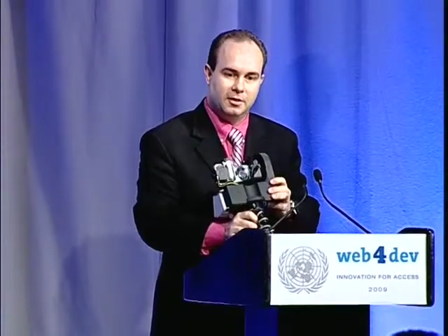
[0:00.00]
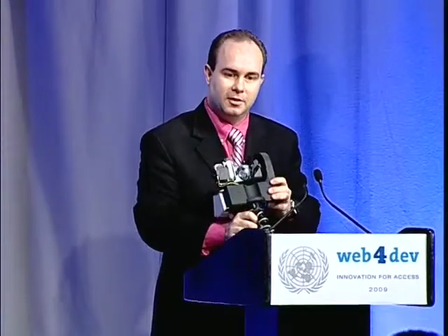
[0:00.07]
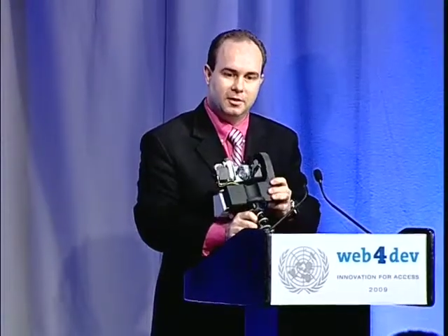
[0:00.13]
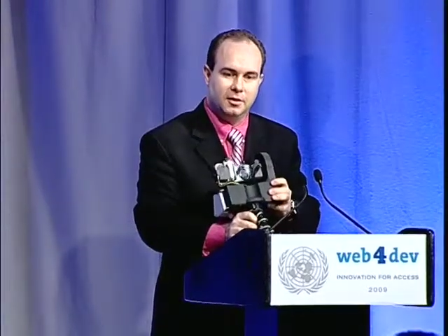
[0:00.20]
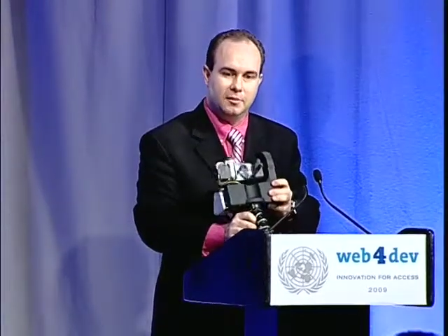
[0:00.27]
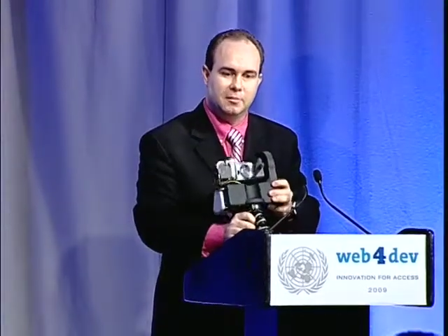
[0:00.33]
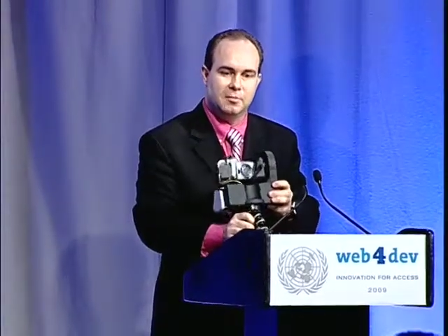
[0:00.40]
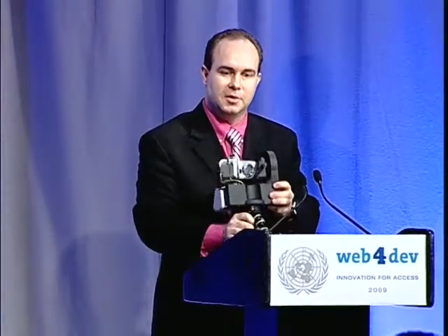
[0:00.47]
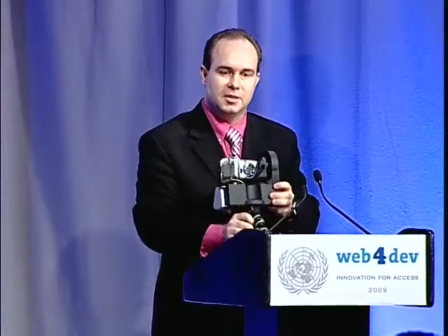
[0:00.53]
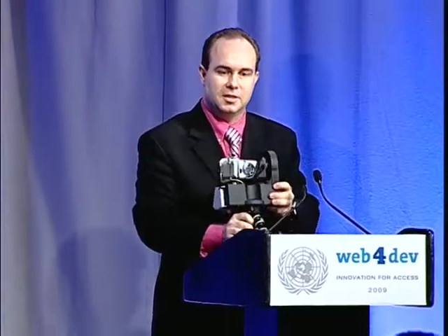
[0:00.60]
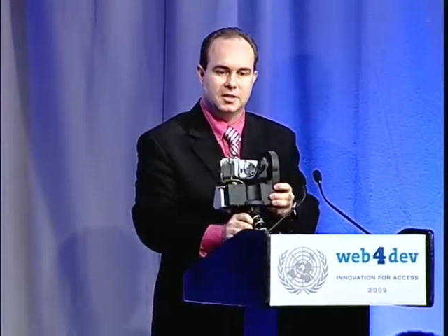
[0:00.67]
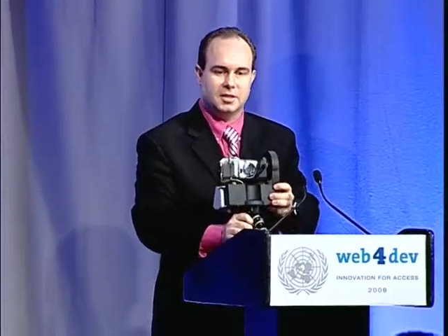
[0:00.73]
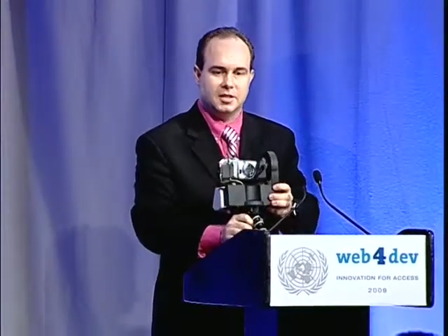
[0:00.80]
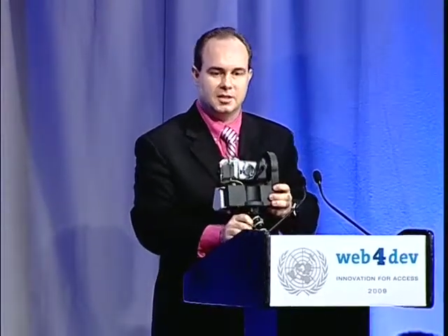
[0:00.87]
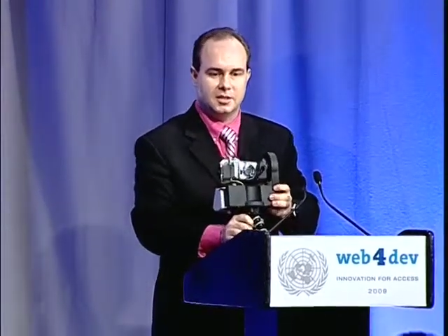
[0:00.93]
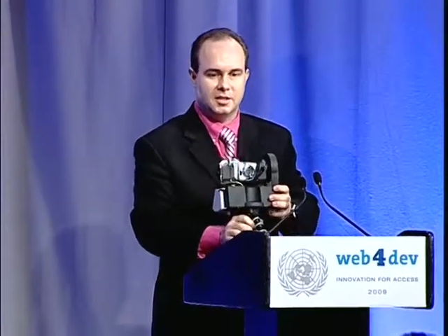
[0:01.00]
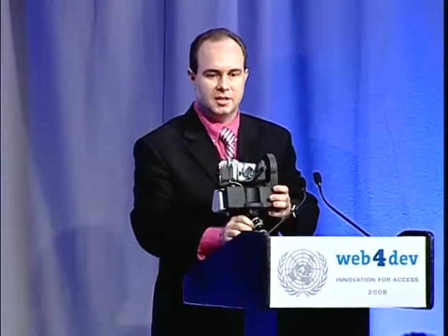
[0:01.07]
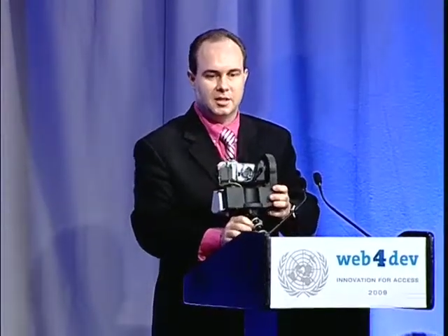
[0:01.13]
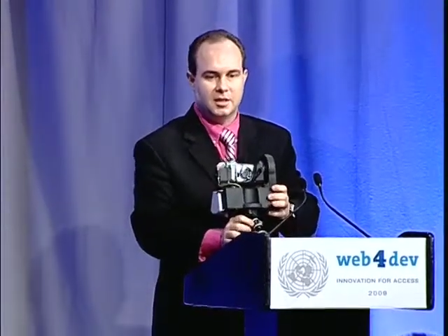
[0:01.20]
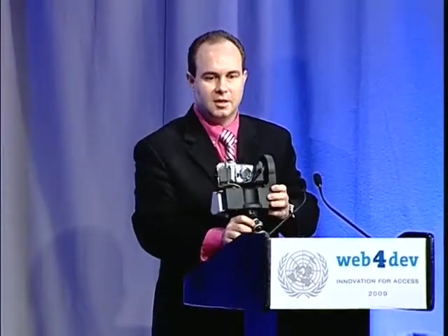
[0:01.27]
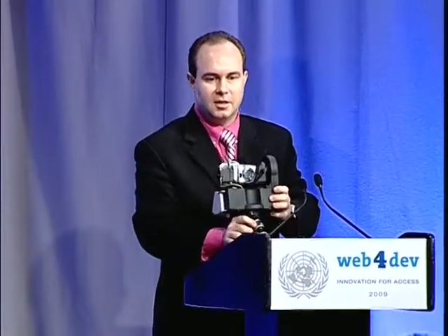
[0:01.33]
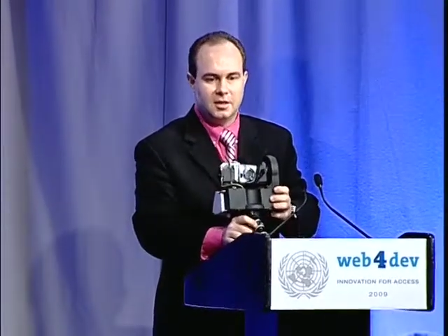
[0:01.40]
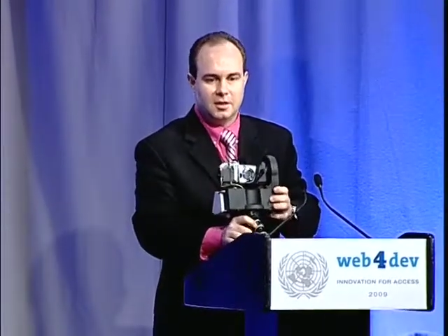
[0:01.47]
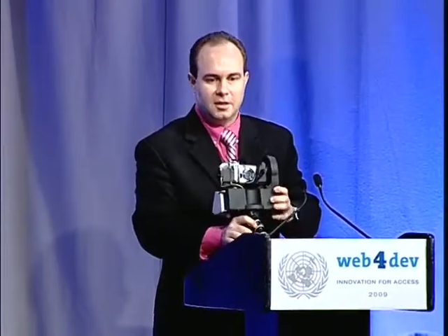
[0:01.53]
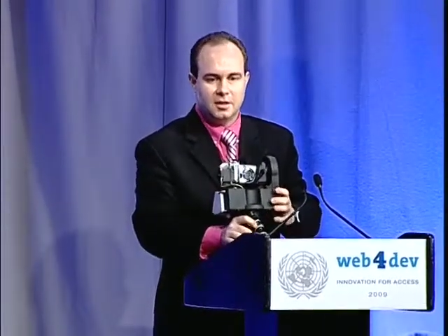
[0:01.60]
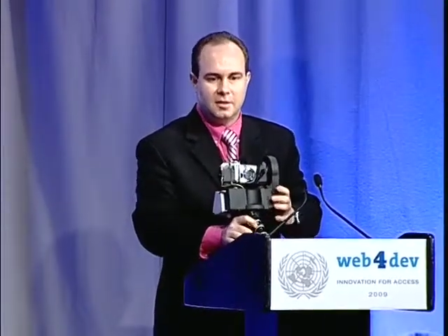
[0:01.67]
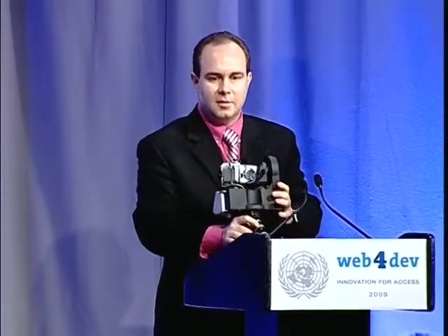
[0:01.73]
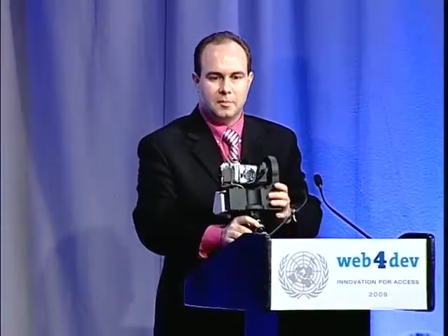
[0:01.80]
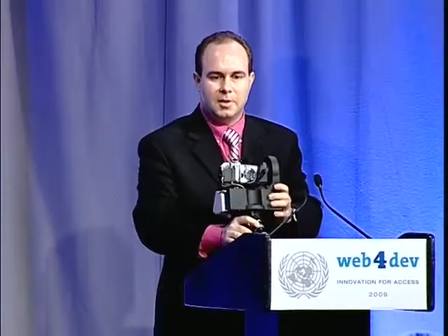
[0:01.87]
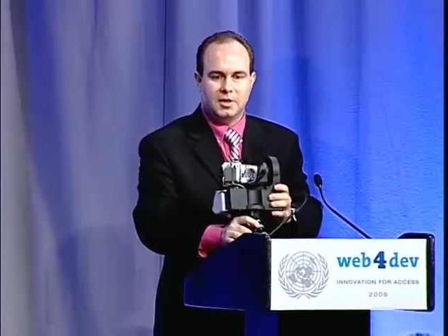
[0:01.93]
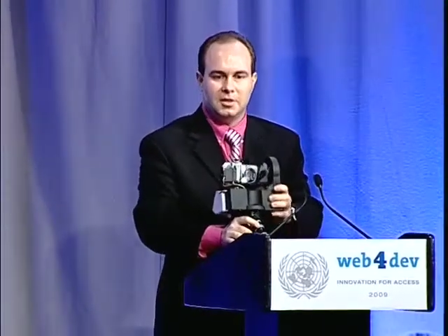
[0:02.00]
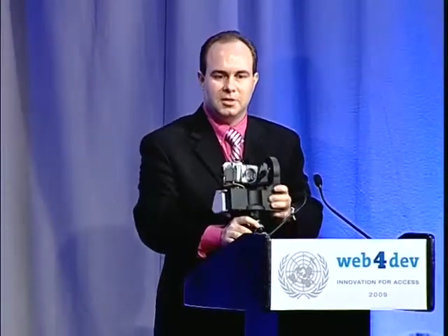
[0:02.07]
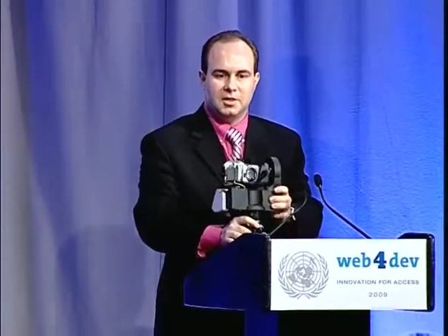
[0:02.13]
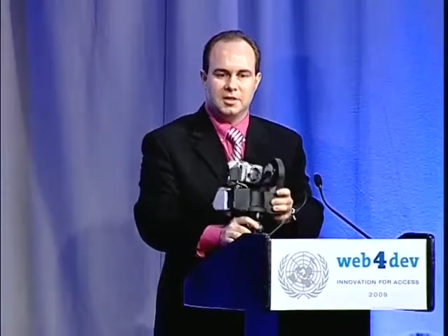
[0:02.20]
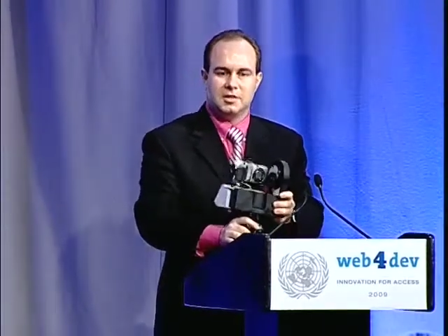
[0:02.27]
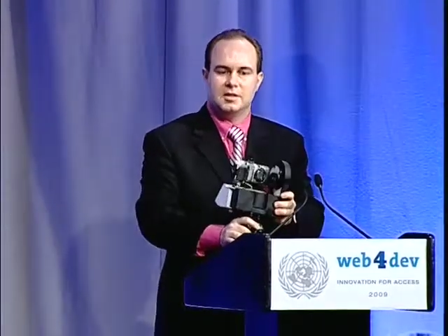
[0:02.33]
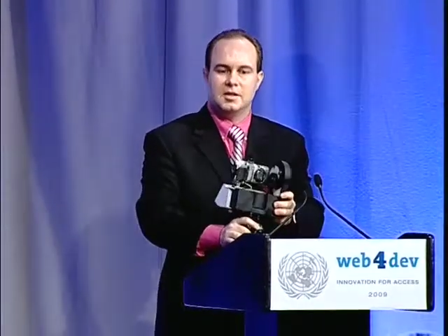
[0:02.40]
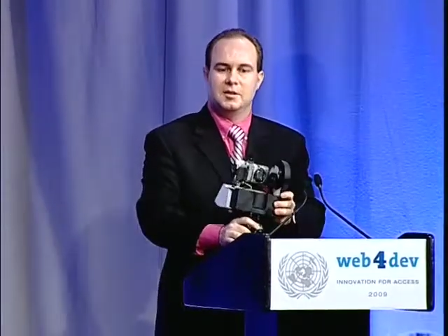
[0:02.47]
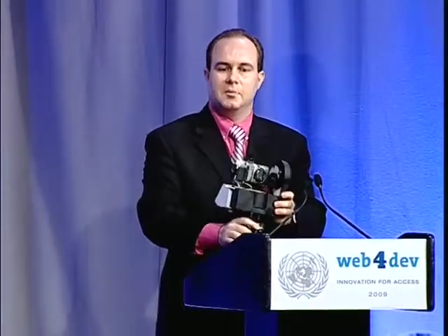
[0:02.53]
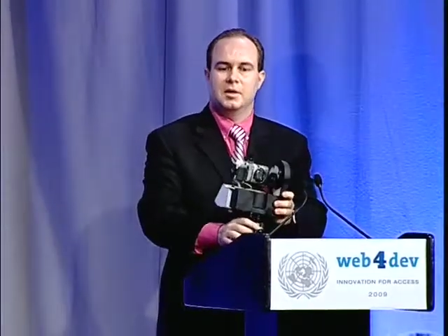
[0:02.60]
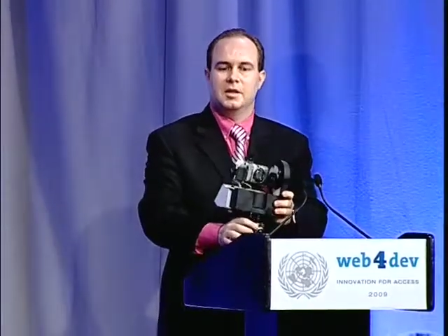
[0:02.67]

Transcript: the presentations. But as you can see,